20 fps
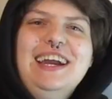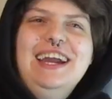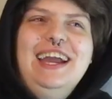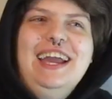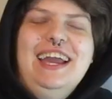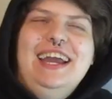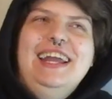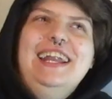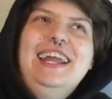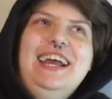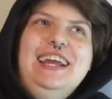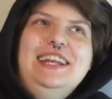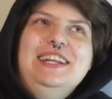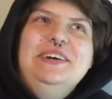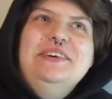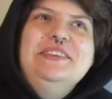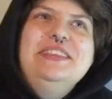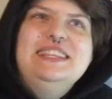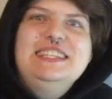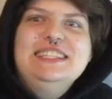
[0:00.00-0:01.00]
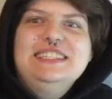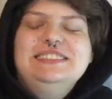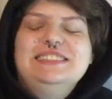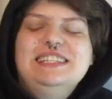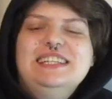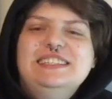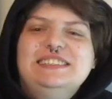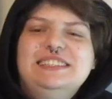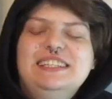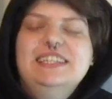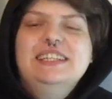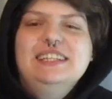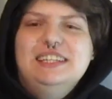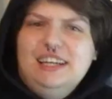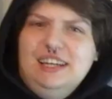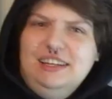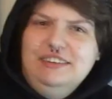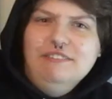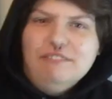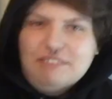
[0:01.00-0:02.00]
I know that this isn't
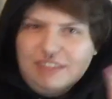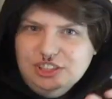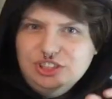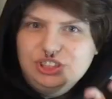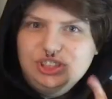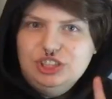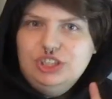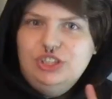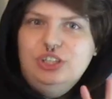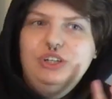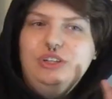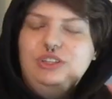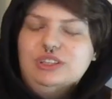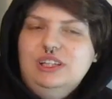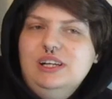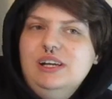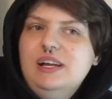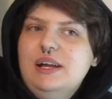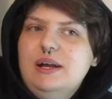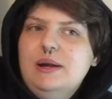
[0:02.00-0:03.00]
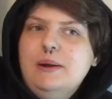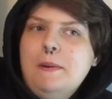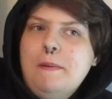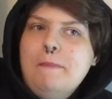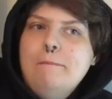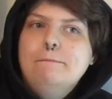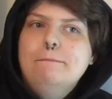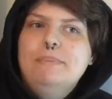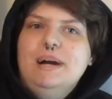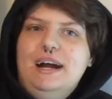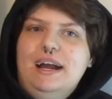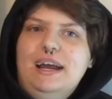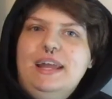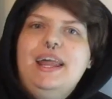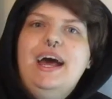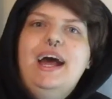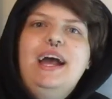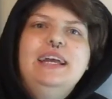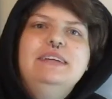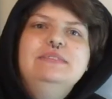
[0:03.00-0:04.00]
conventional, but
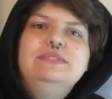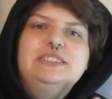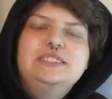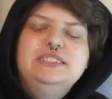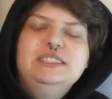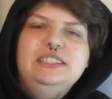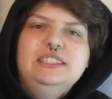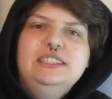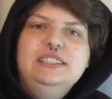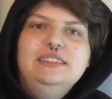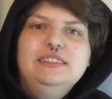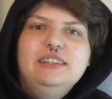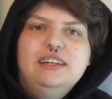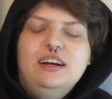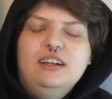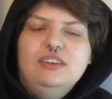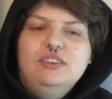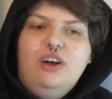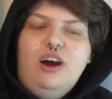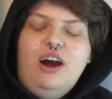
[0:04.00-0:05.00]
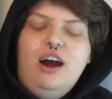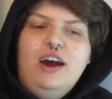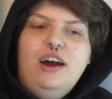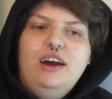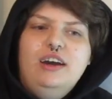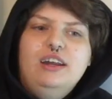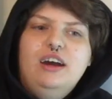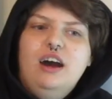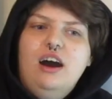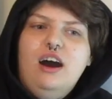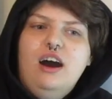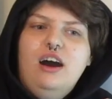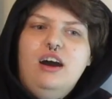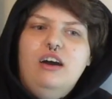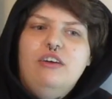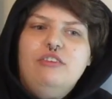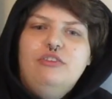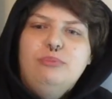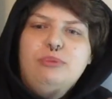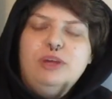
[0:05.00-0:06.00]
I have seen a lot
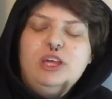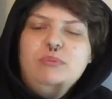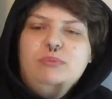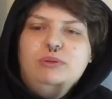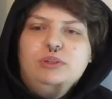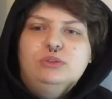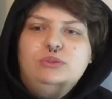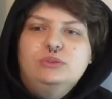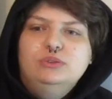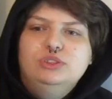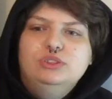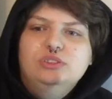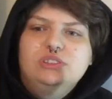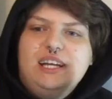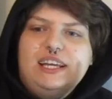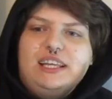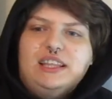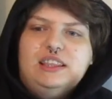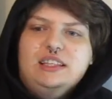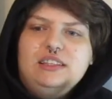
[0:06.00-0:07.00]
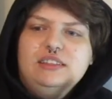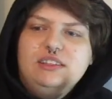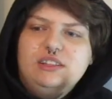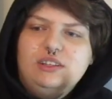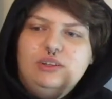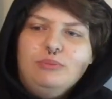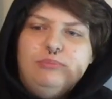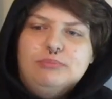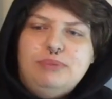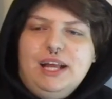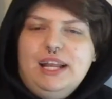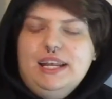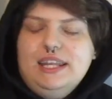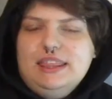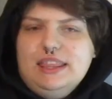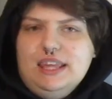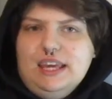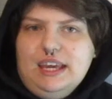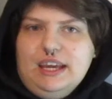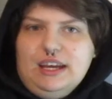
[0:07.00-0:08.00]
of people do like the little bed
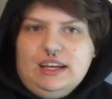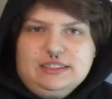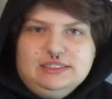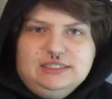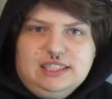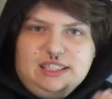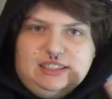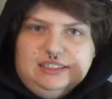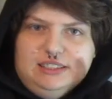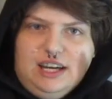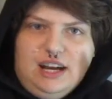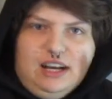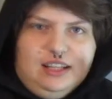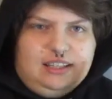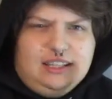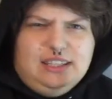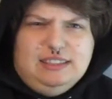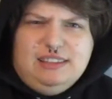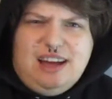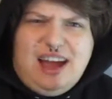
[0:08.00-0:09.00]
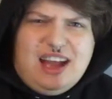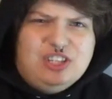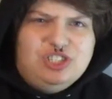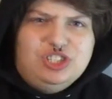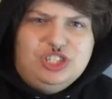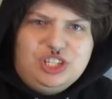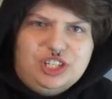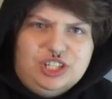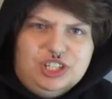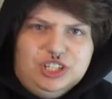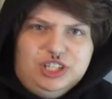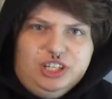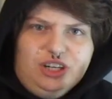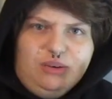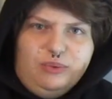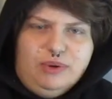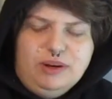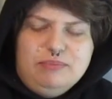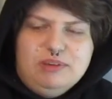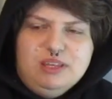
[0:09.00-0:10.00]
thing on TikTok, like last
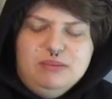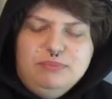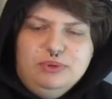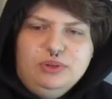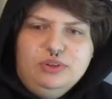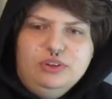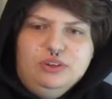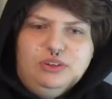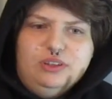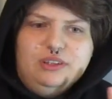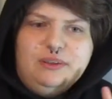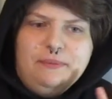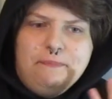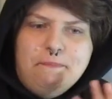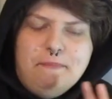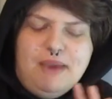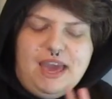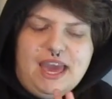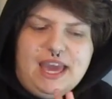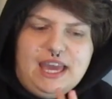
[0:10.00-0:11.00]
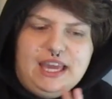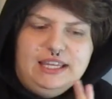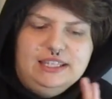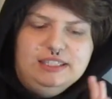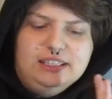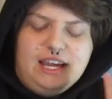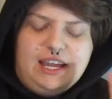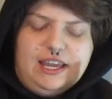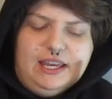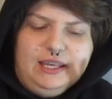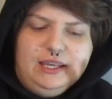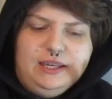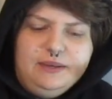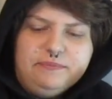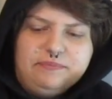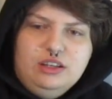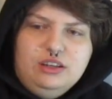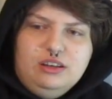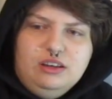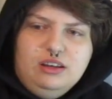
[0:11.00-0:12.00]
year, where people made like
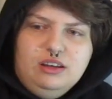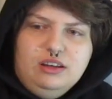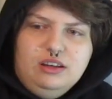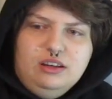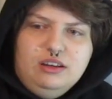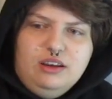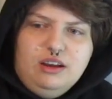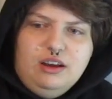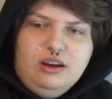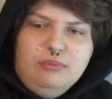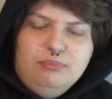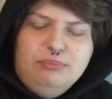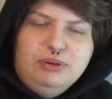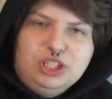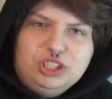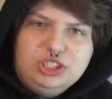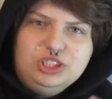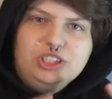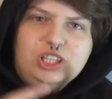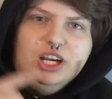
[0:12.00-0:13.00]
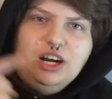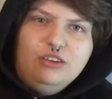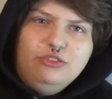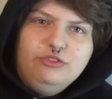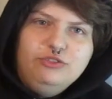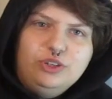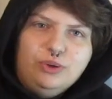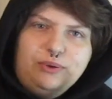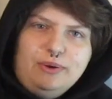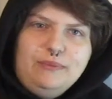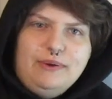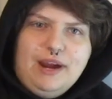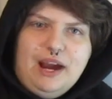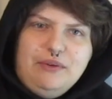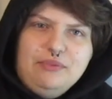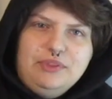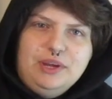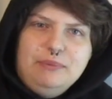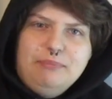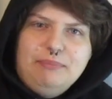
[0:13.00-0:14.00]
a bookshelf go
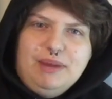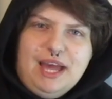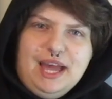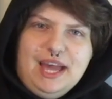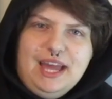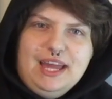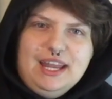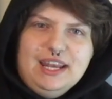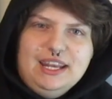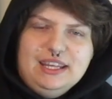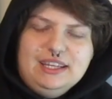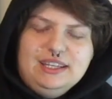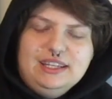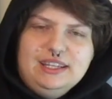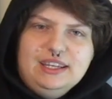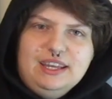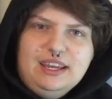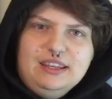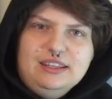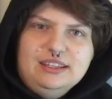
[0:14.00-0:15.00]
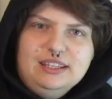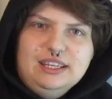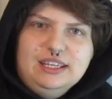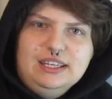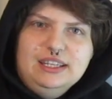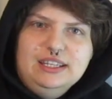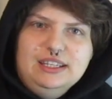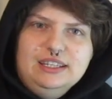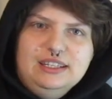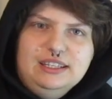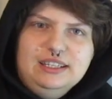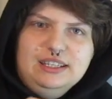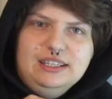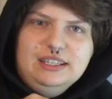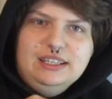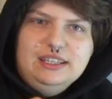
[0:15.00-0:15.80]
around their bed, and then